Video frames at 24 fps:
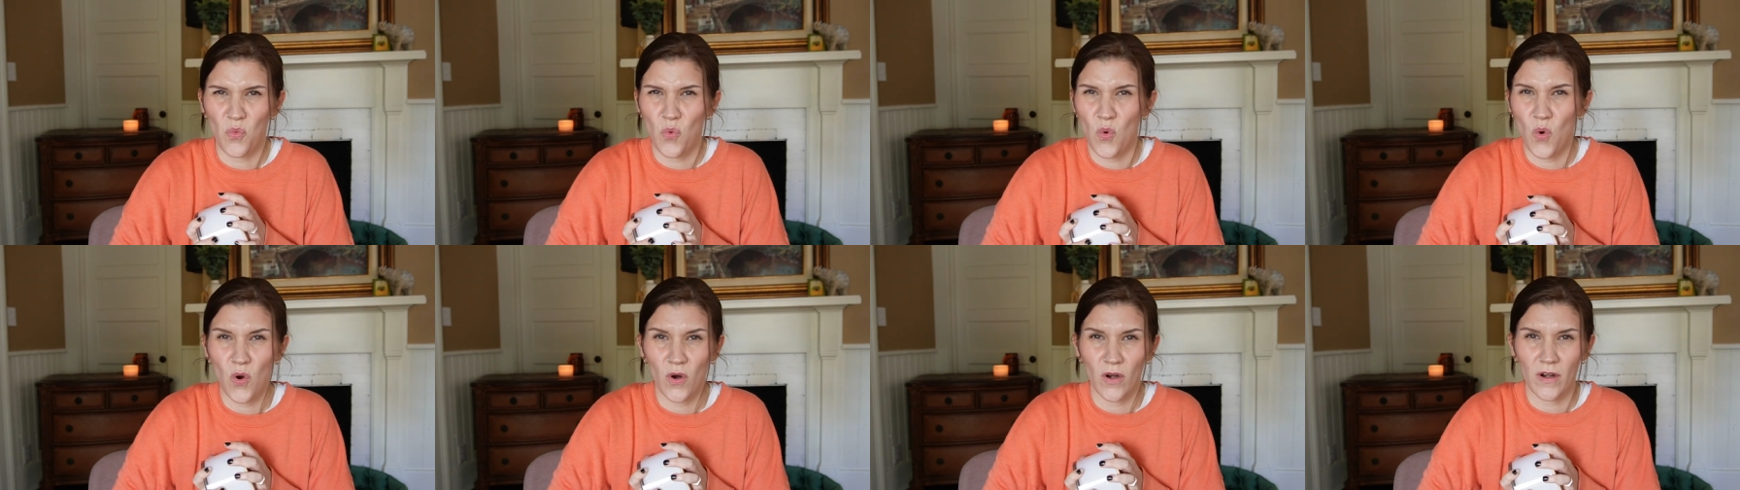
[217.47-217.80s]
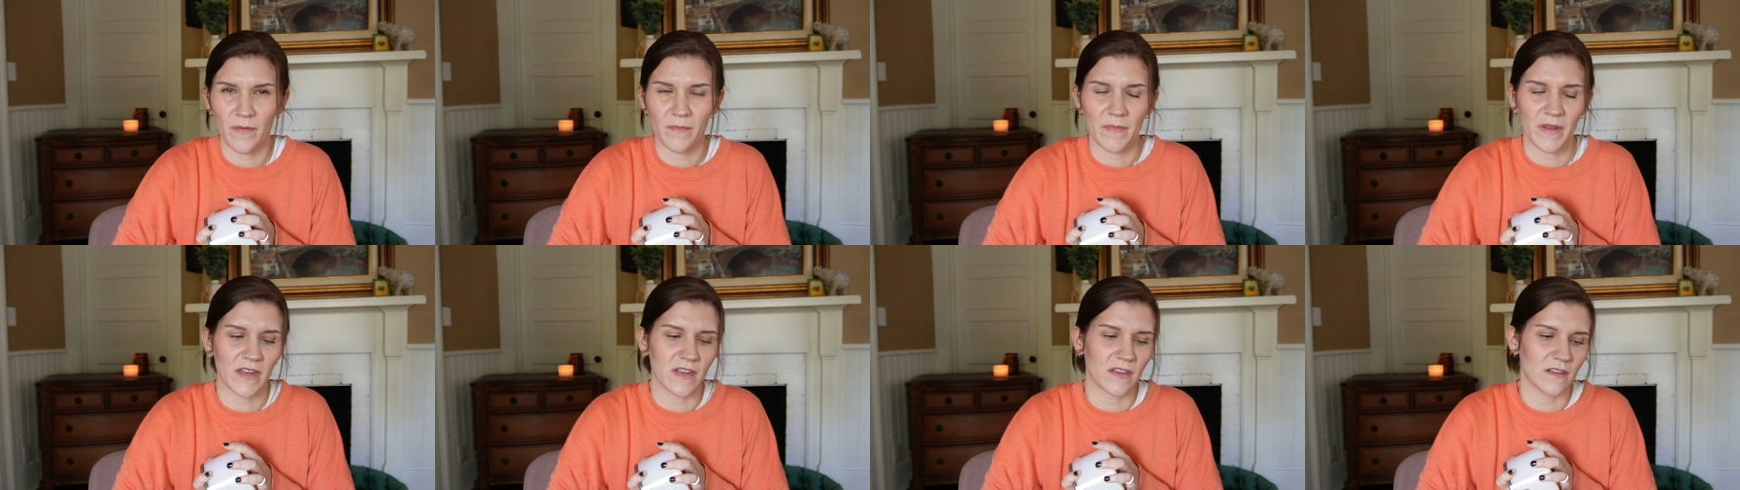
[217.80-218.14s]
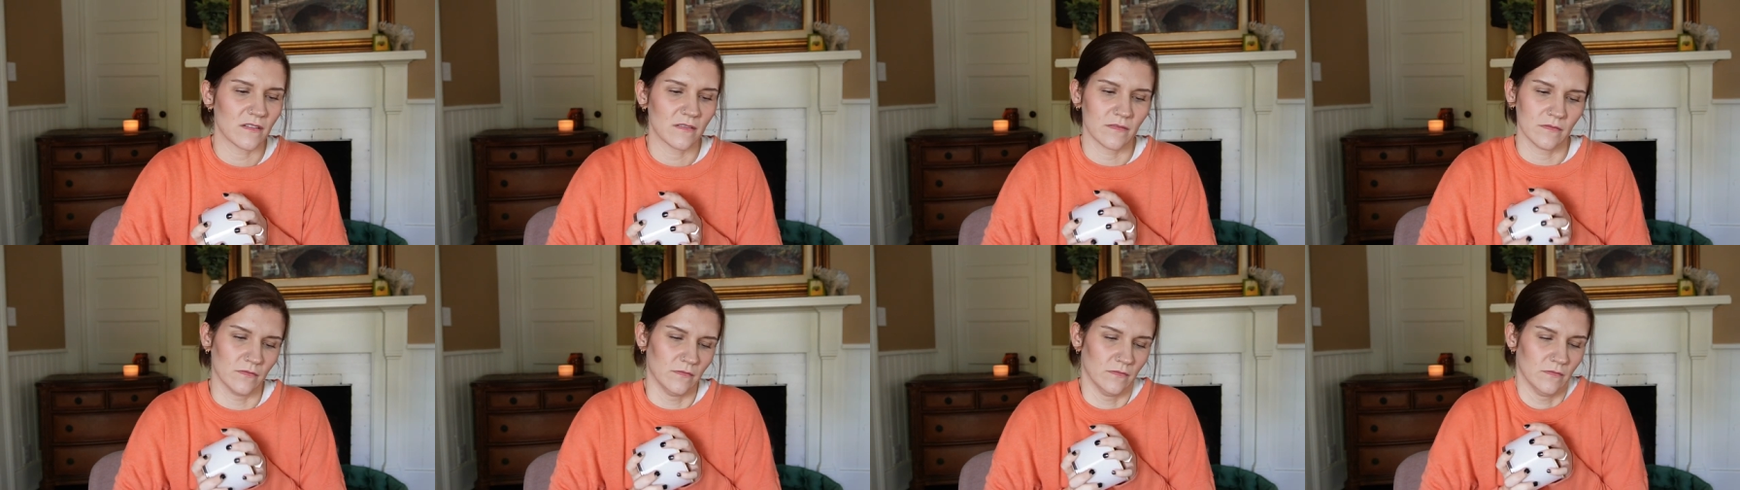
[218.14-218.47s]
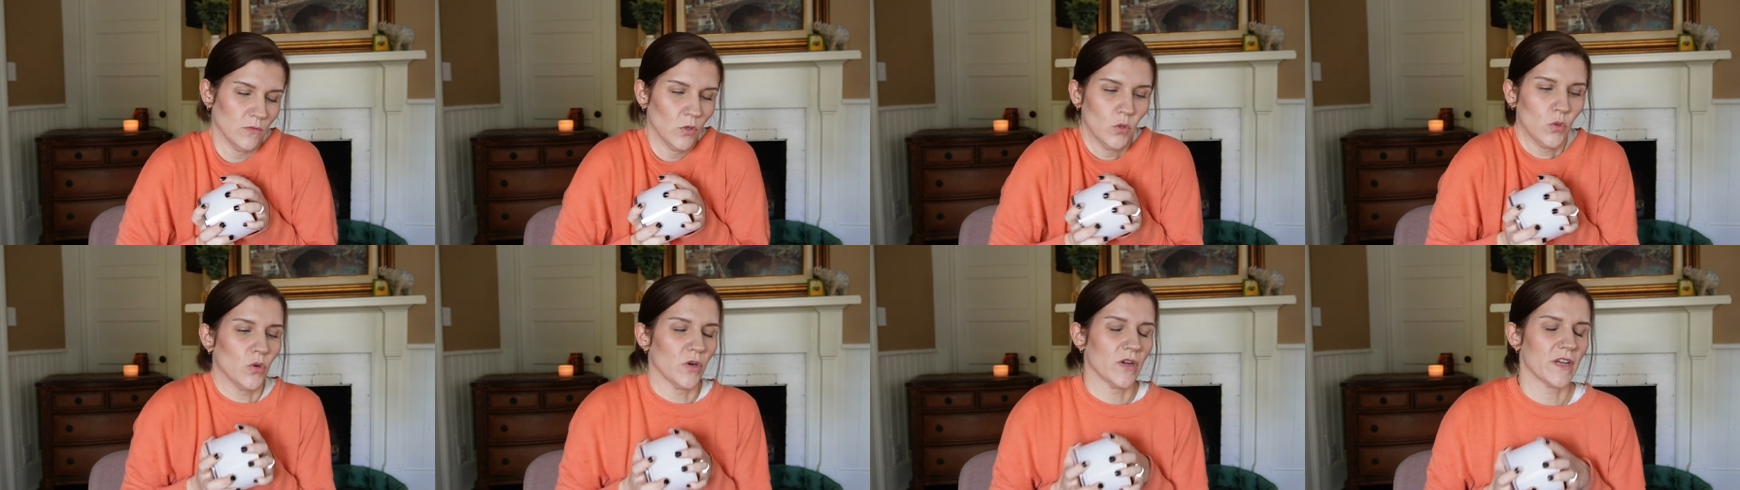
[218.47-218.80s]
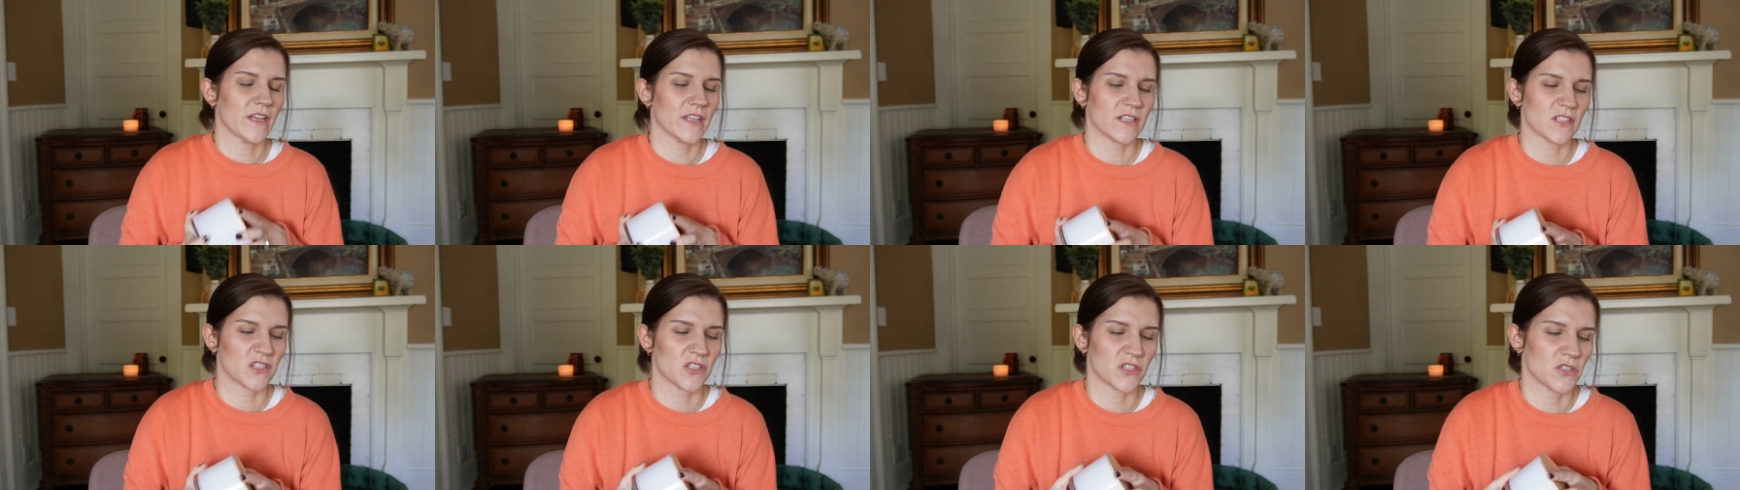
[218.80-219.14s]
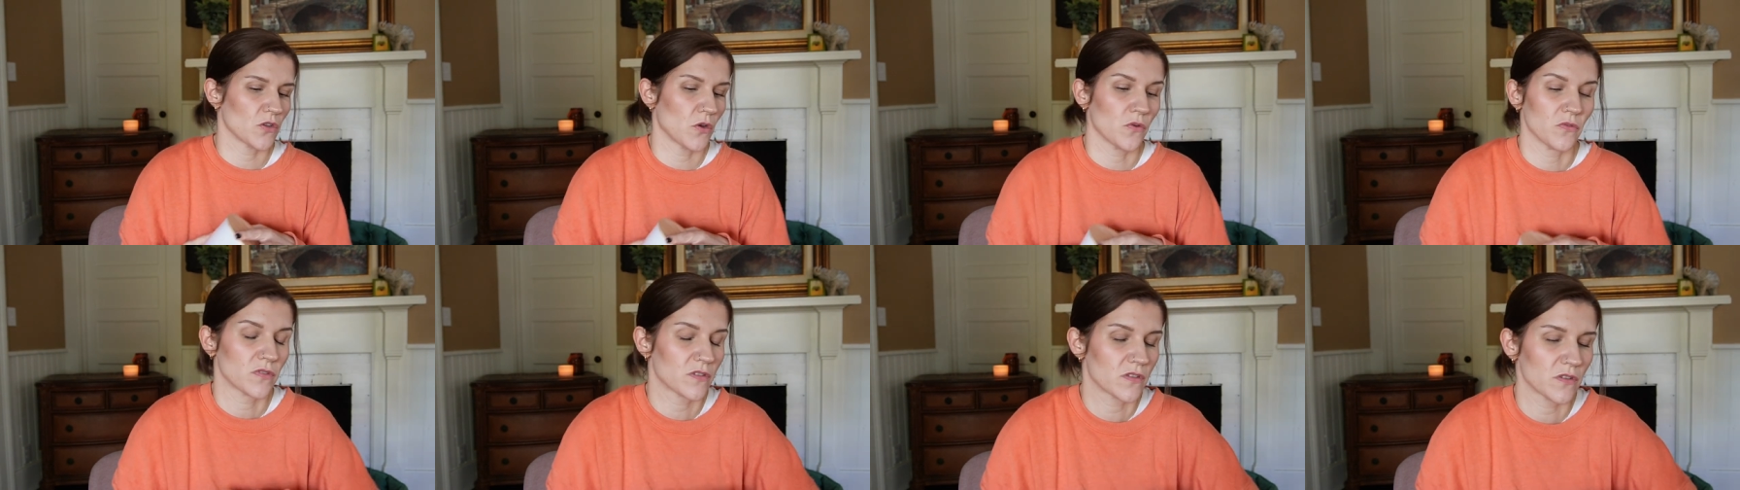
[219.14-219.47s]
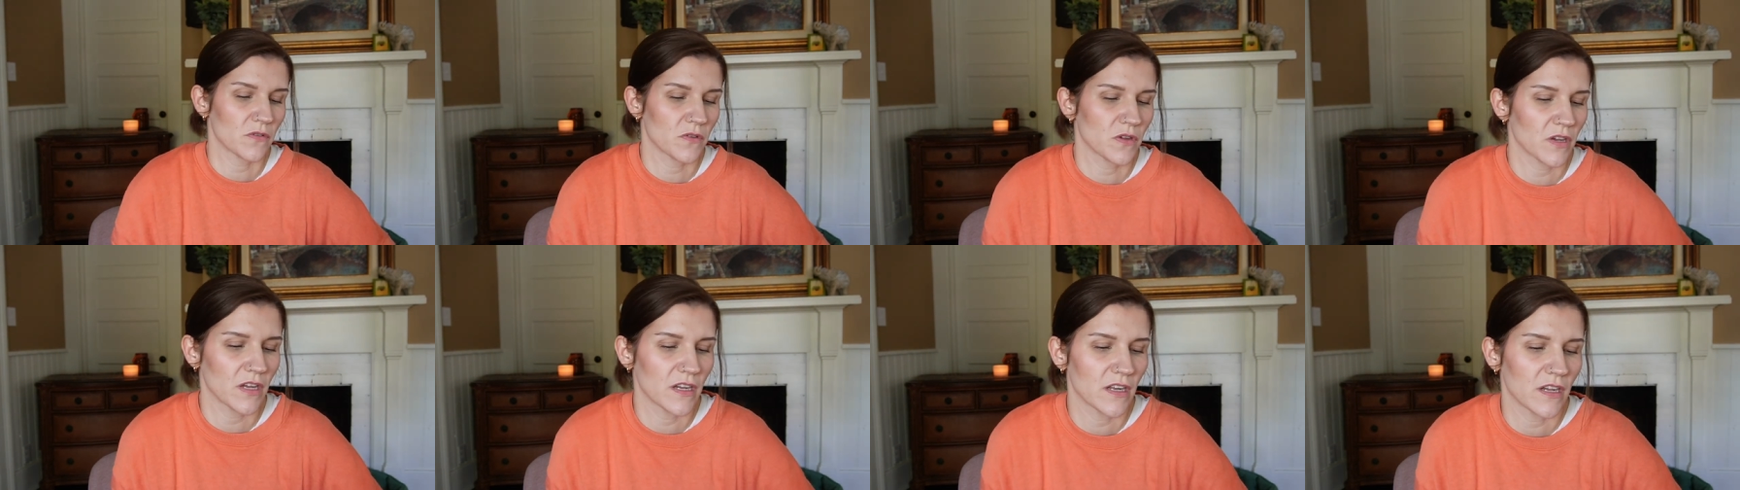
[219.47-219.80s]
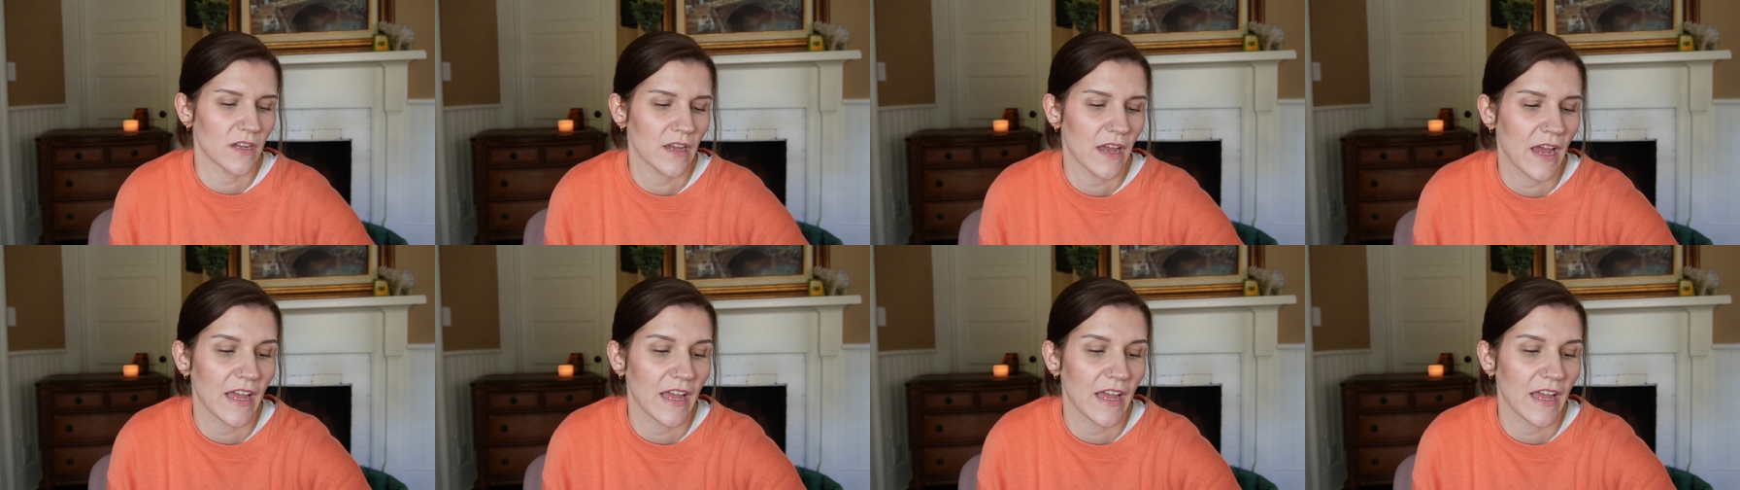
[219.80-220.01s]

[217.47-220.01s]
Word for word: warm and oh, it's so, so good.